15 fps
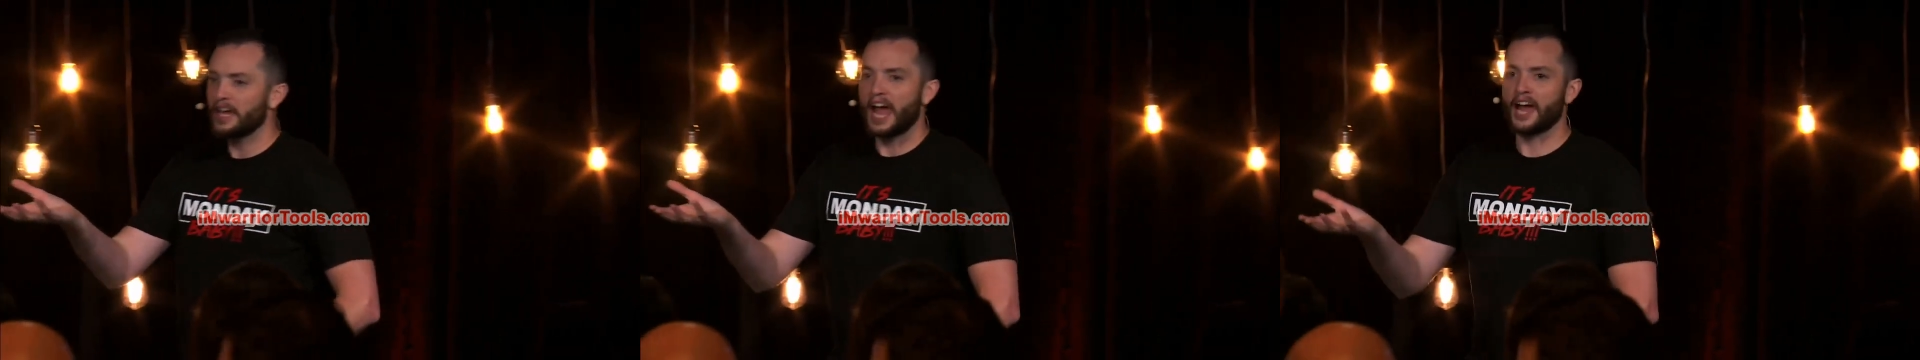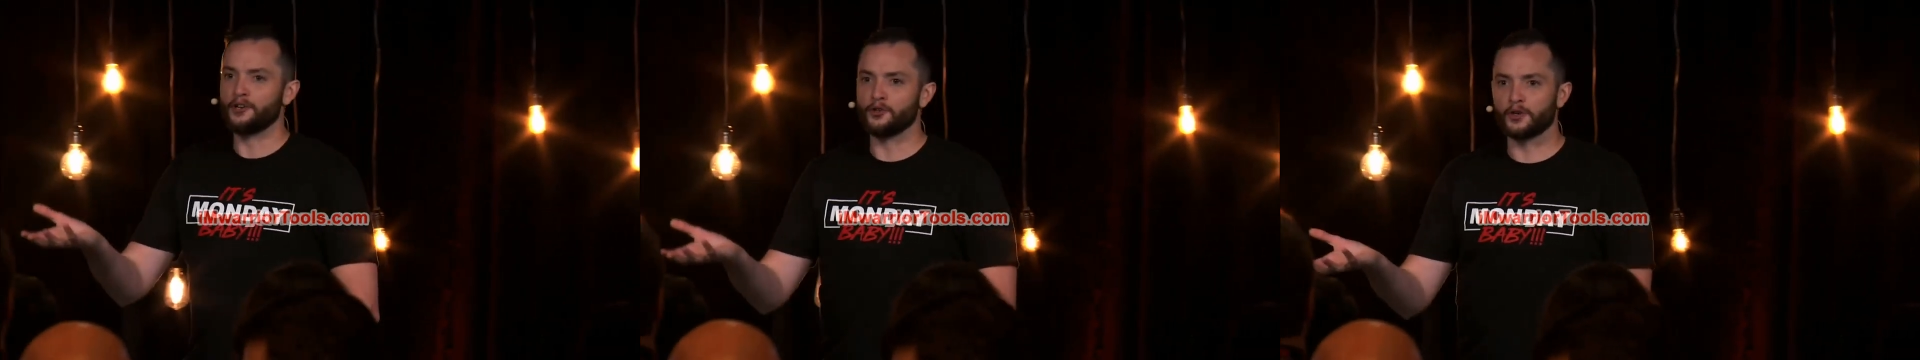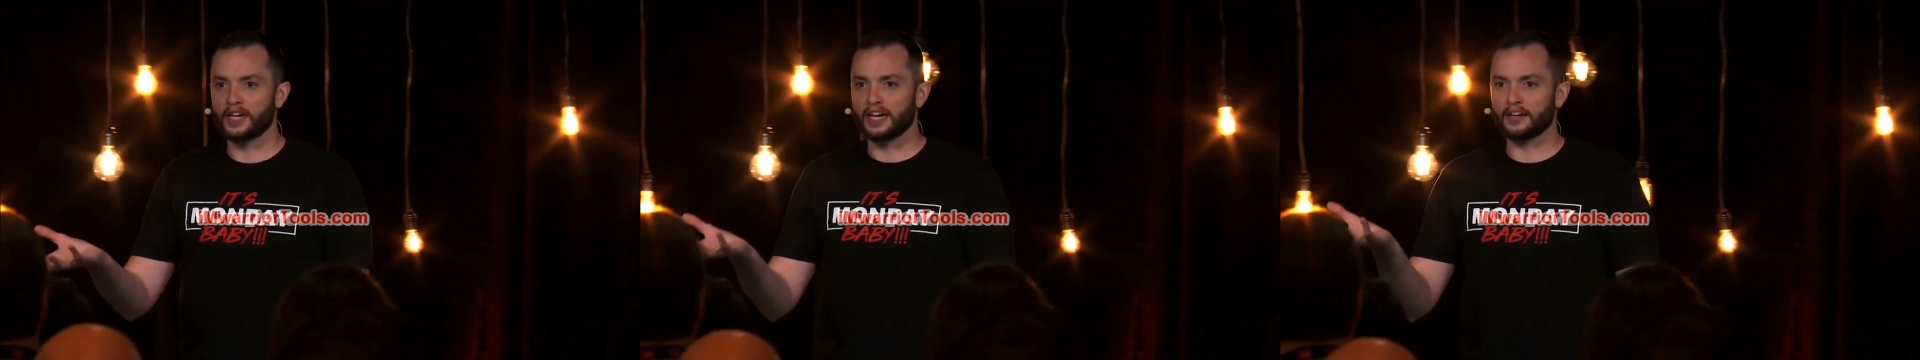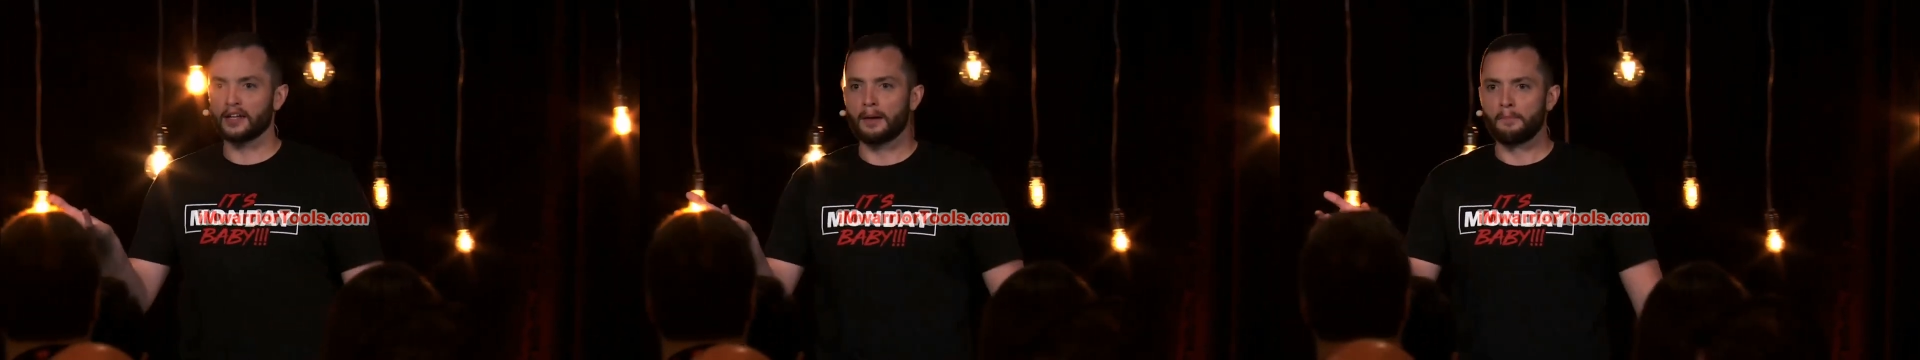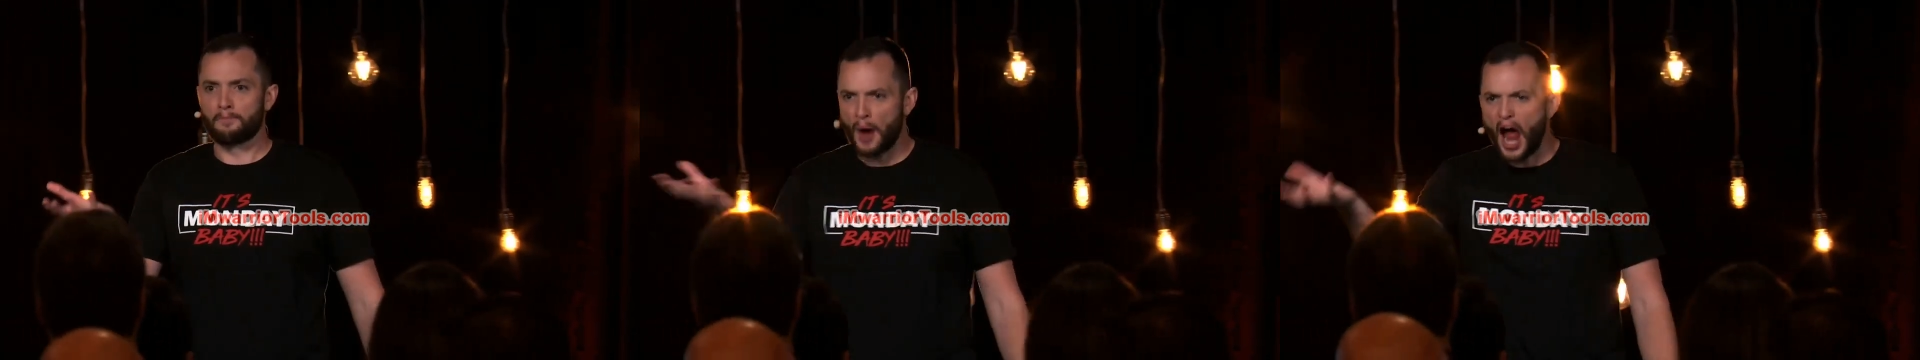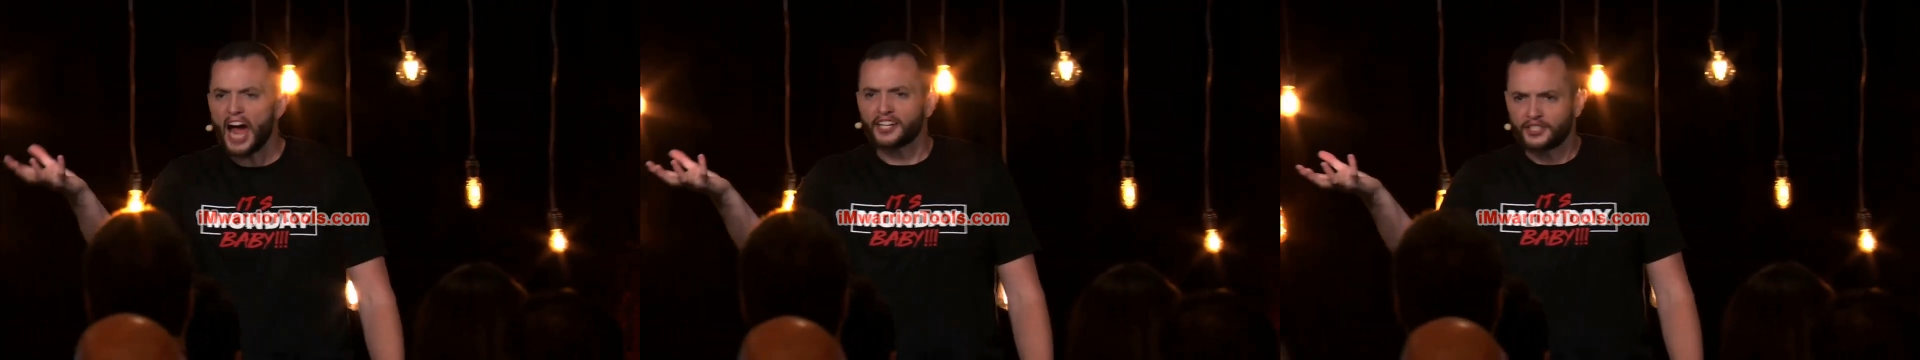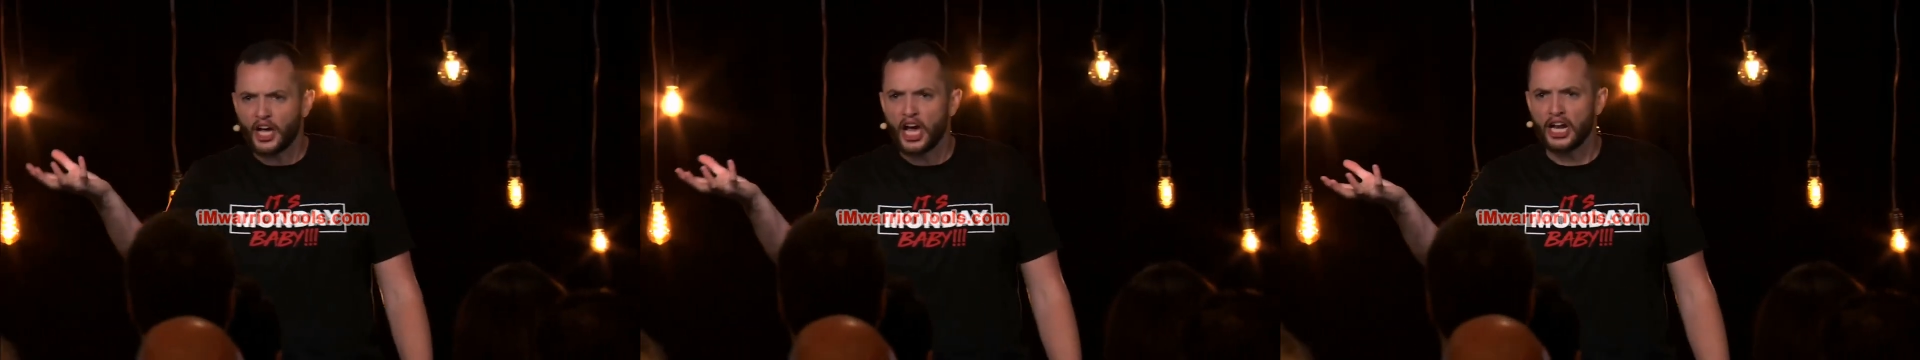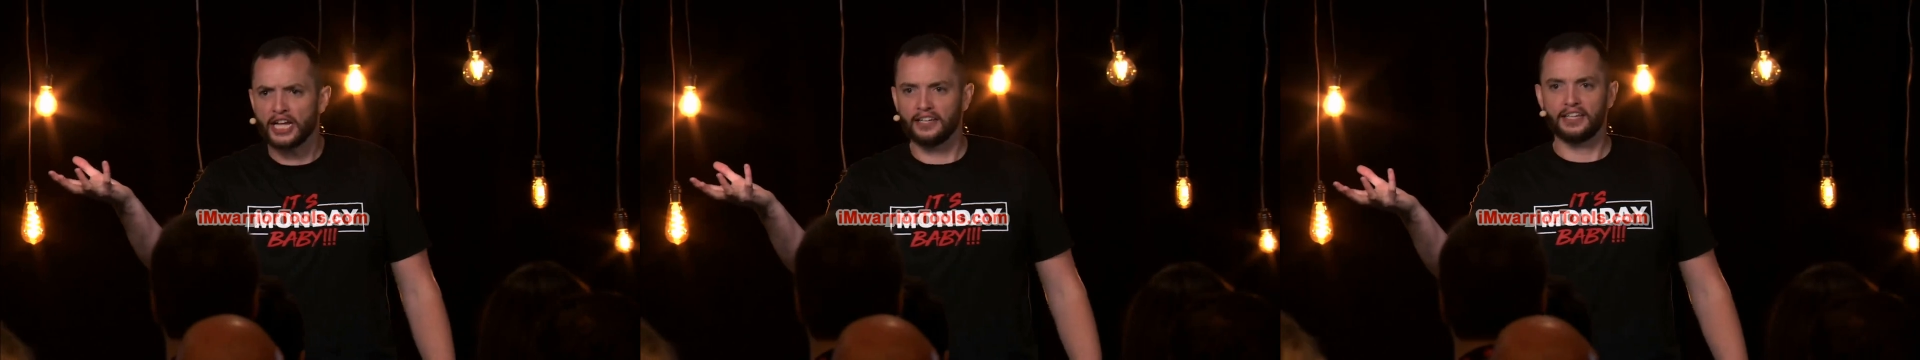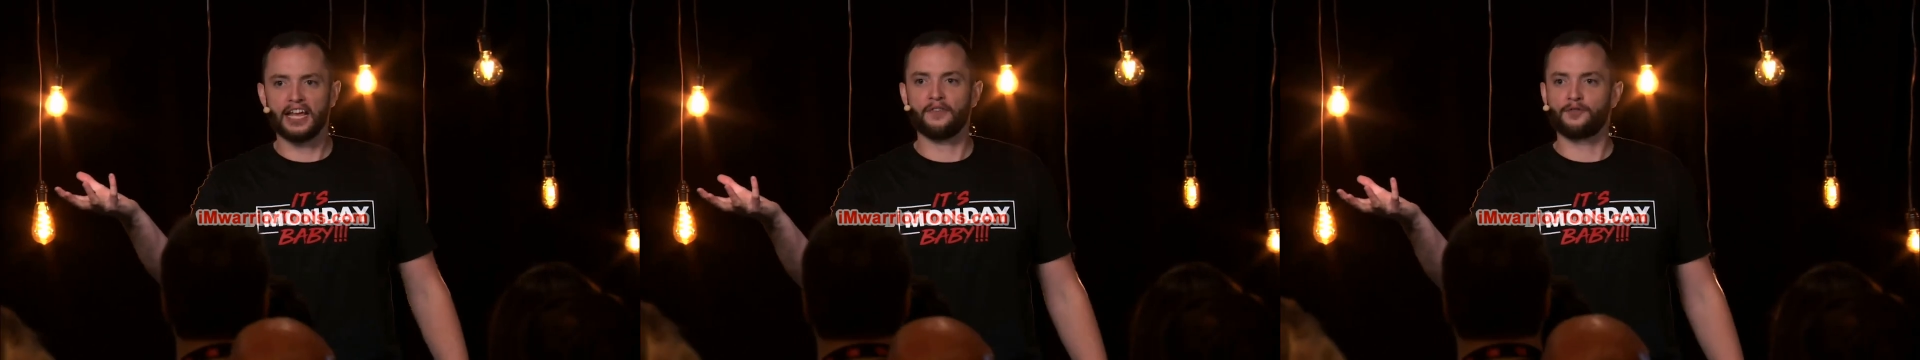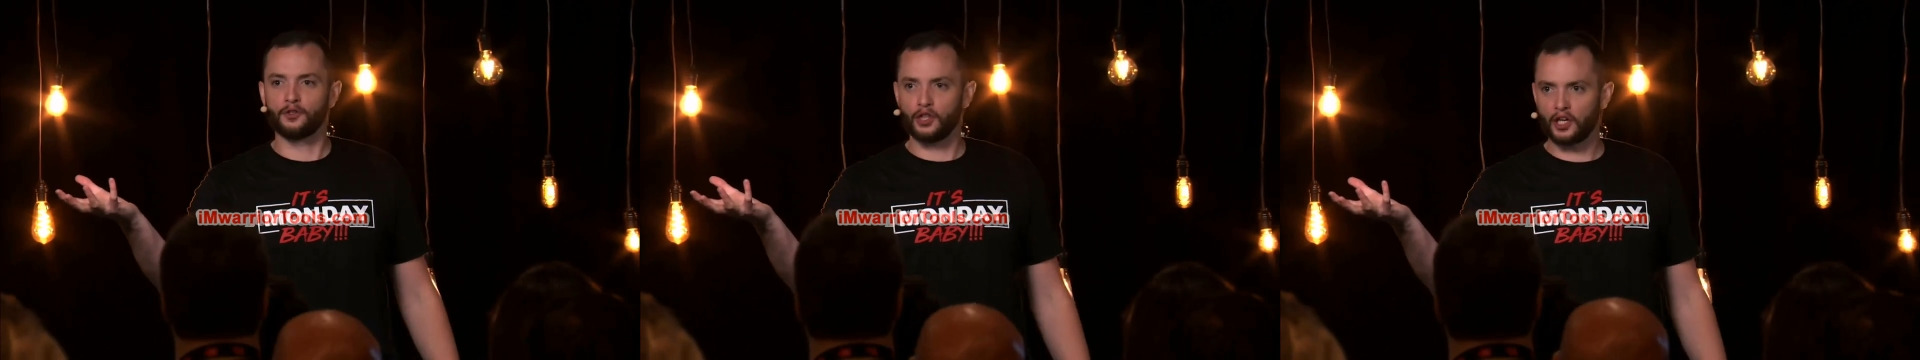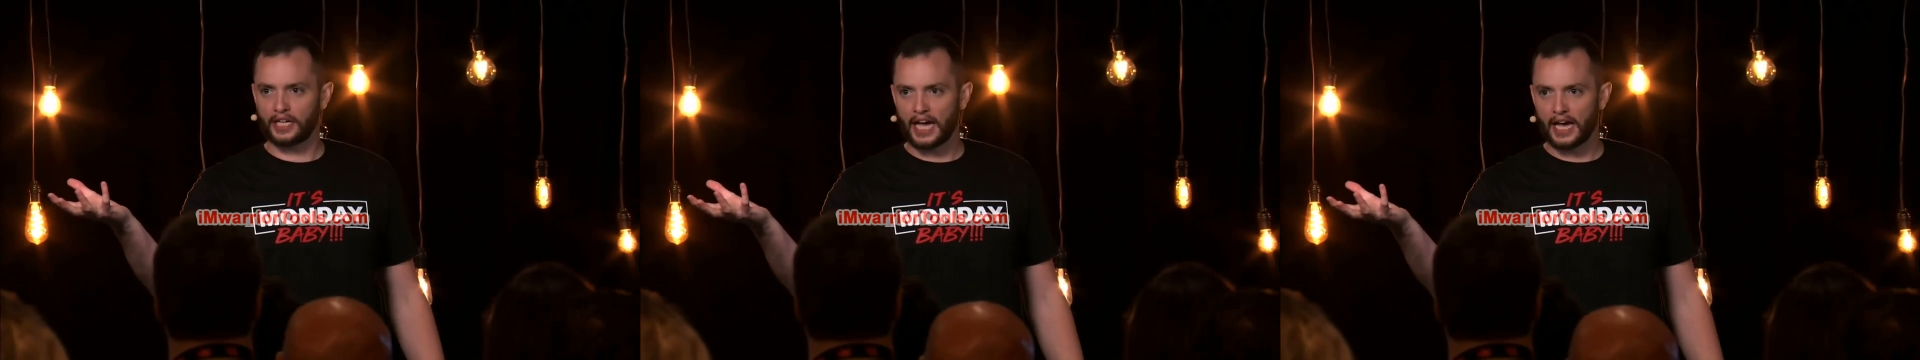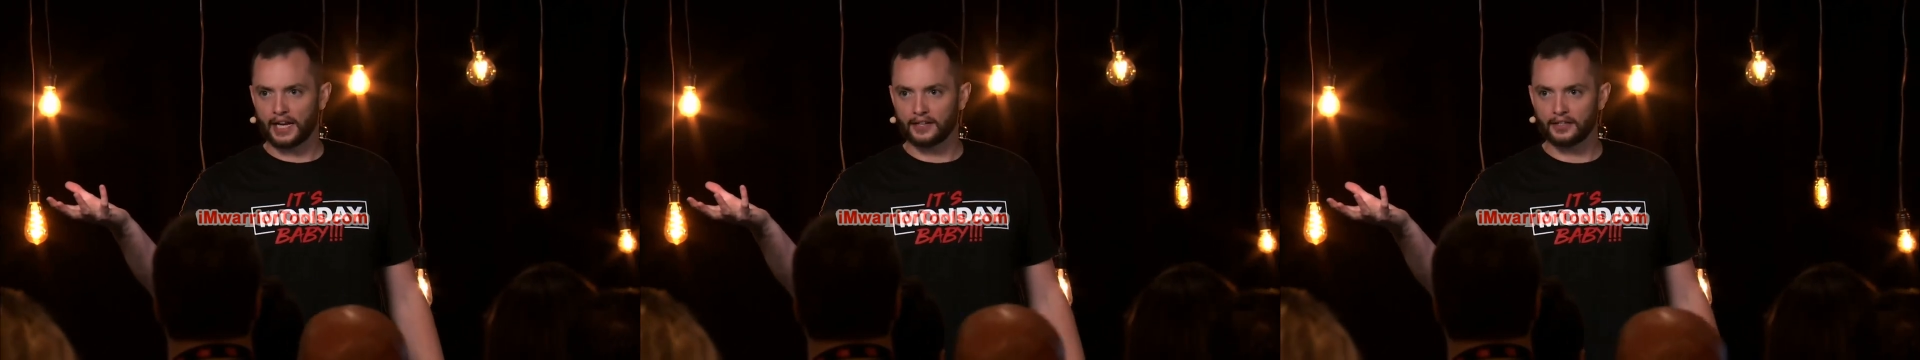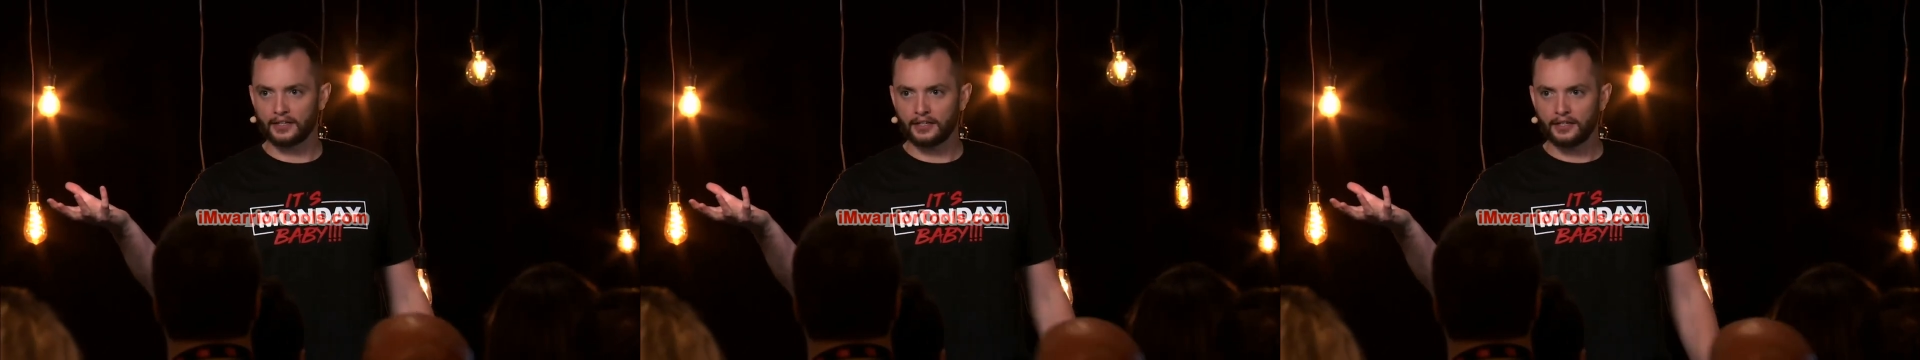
and you get bad kitty if you look at it.